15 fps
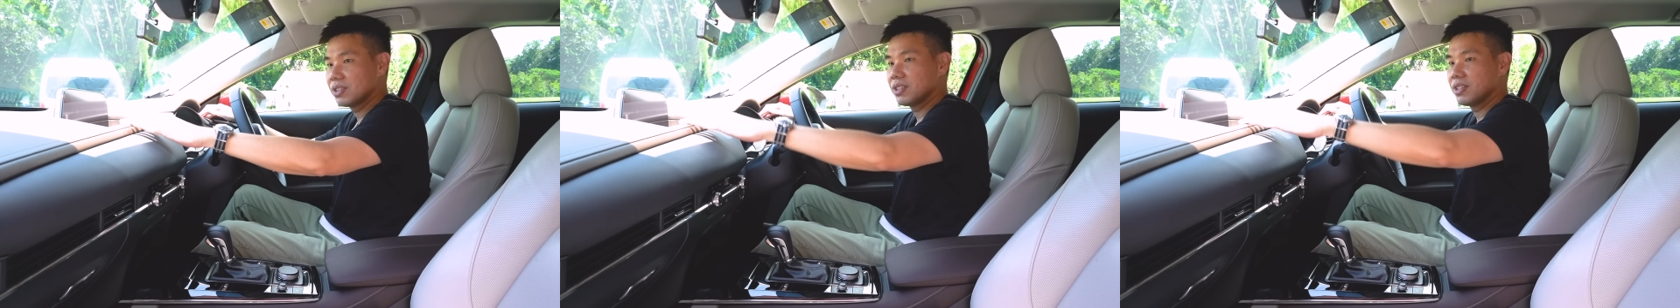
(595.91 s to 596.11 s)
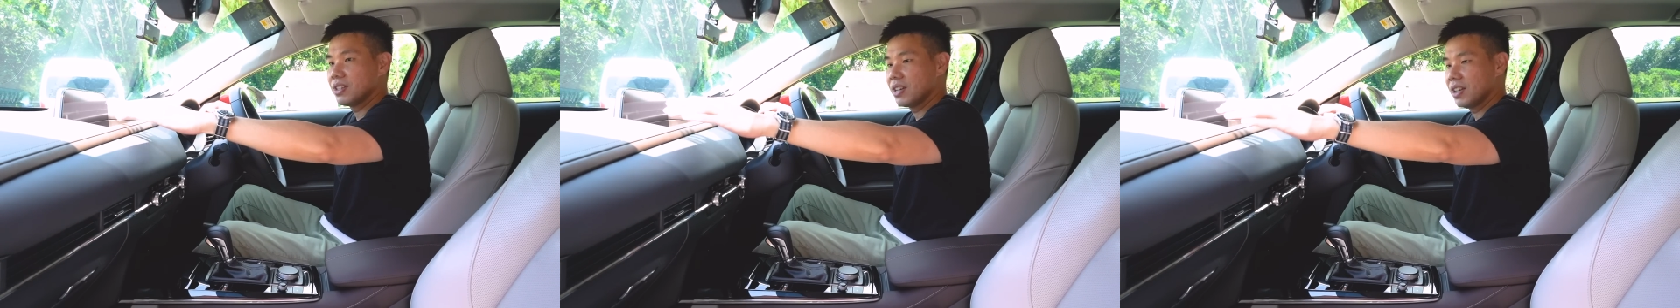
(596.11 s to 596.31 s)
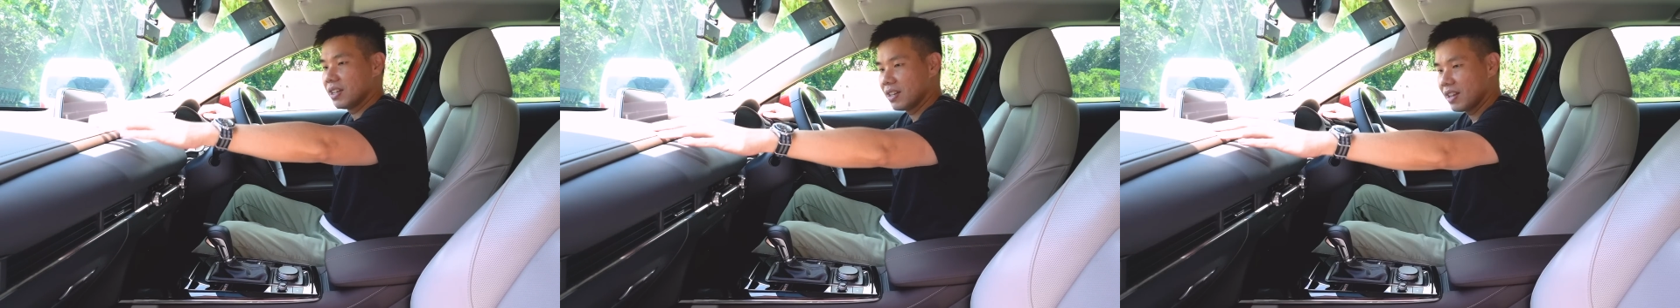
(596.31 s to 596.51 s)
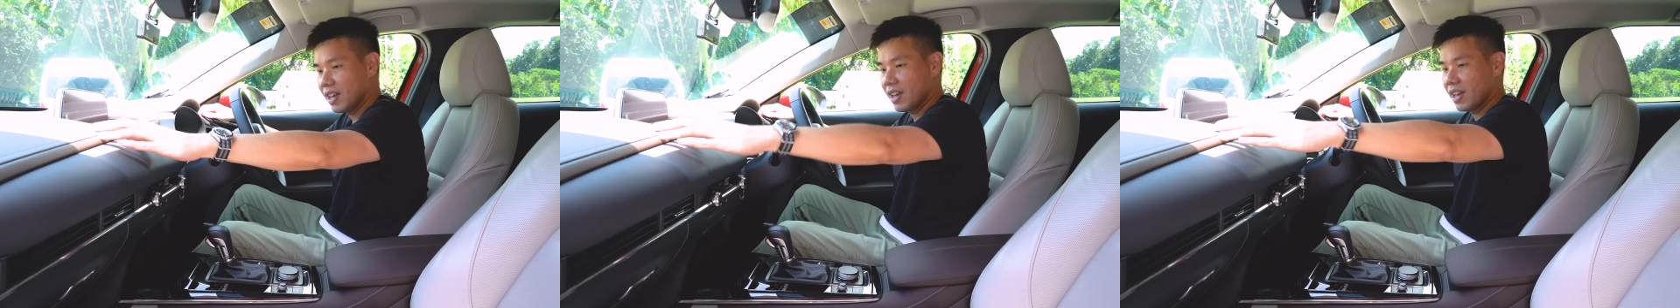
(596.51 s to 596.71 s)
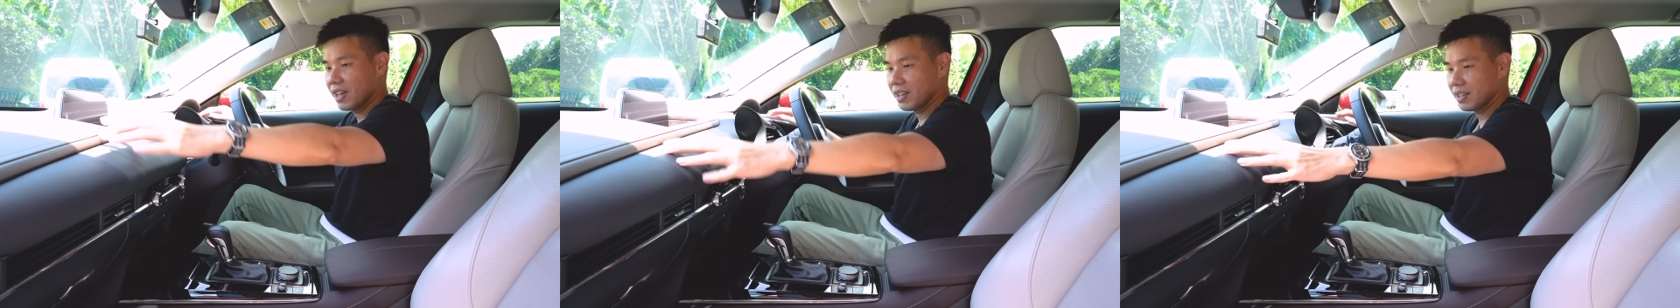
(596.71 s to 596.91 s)
here and
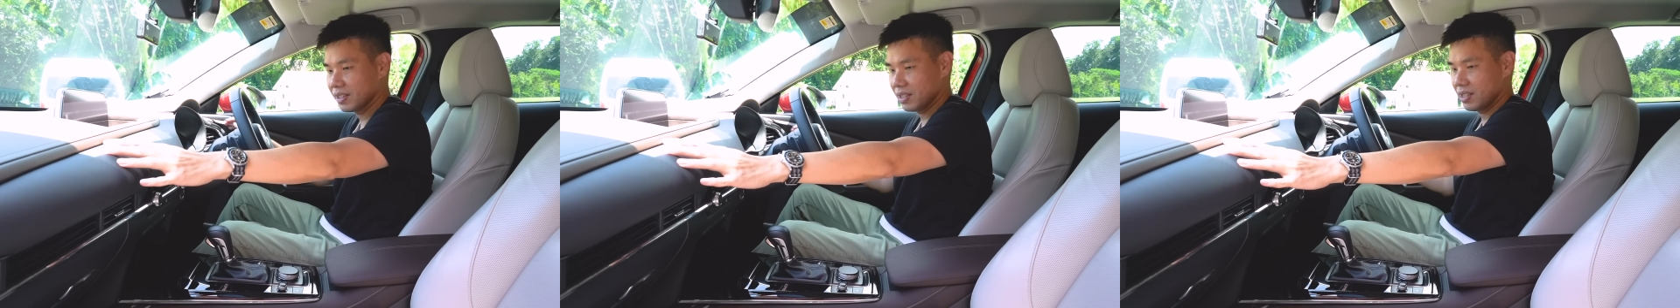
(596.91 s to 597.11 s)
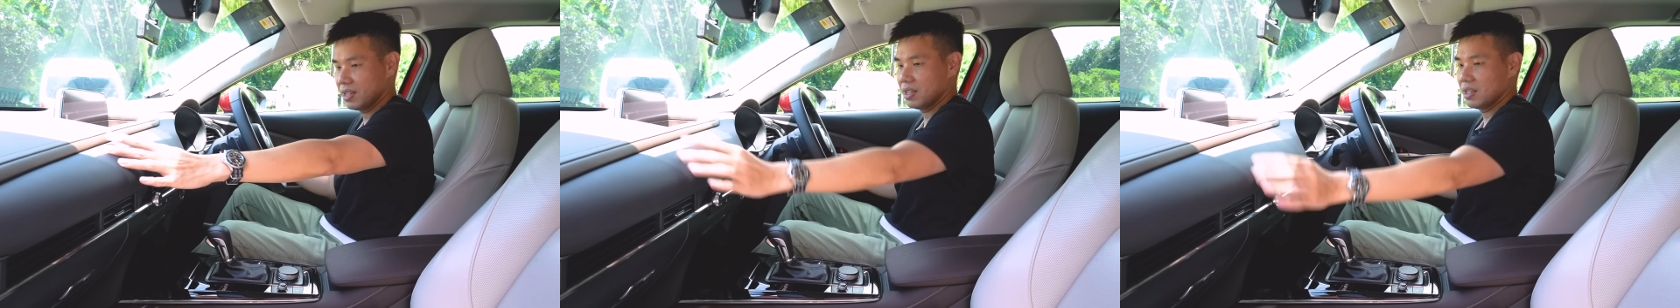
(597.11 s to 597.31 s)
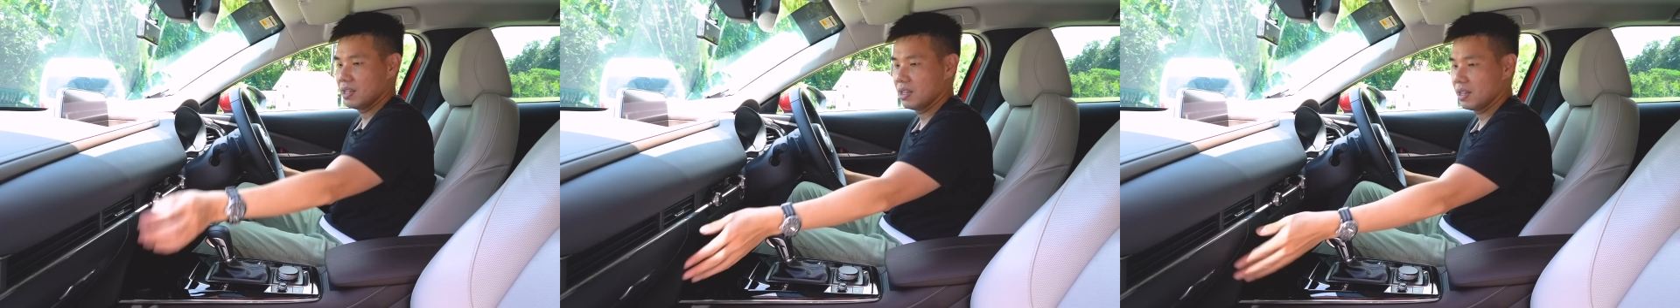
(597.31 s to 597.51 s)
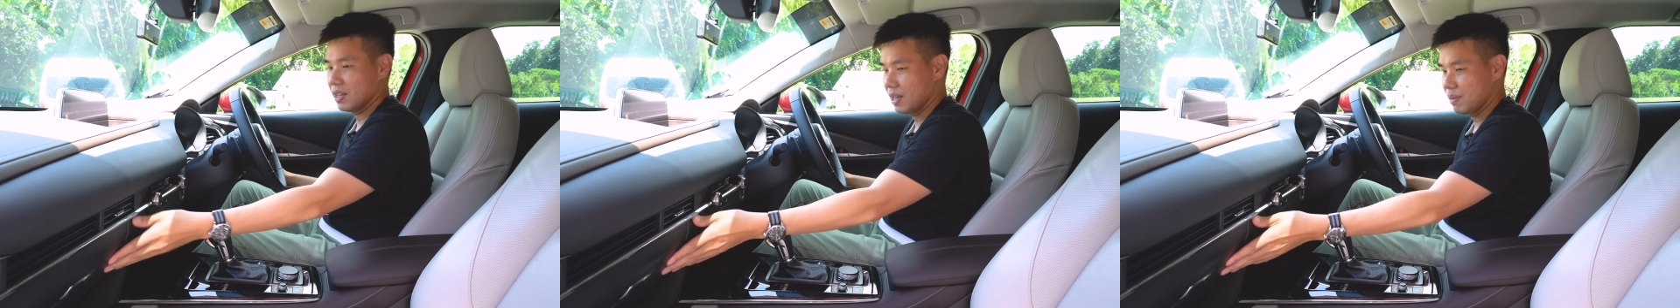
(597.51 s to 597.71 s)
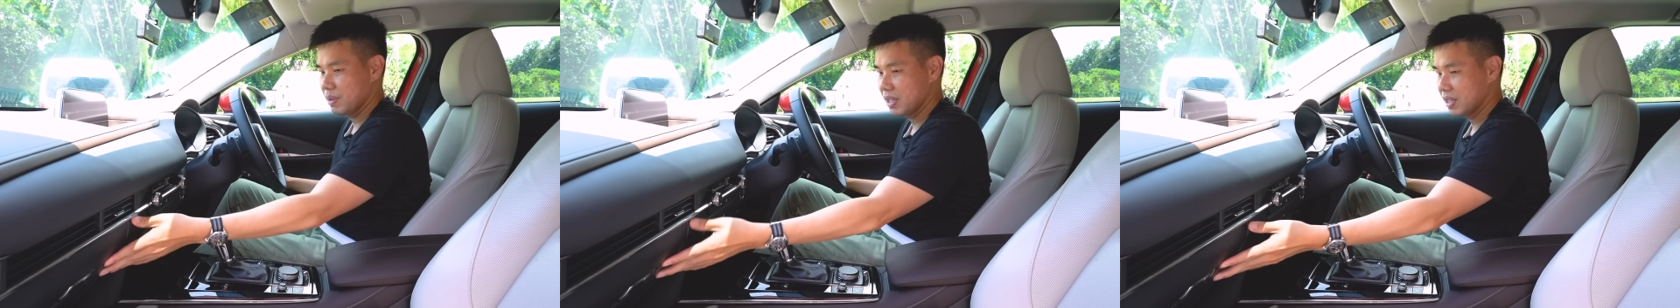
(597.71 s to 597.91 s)
there.
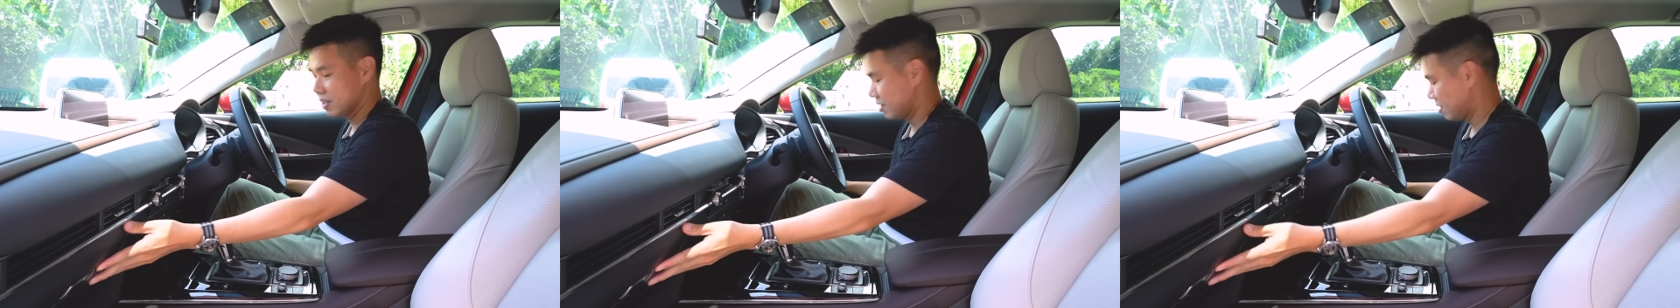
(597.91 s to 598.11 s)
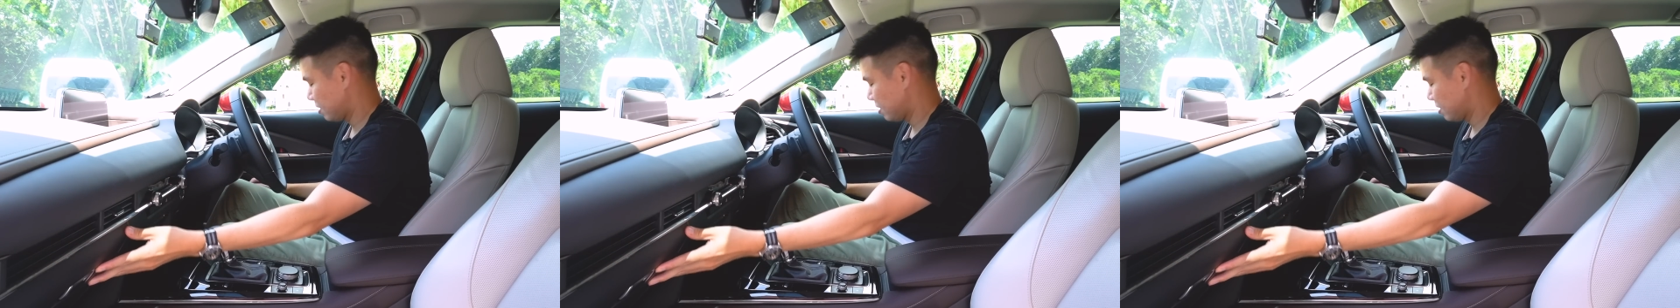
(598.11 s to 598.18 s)
I mean,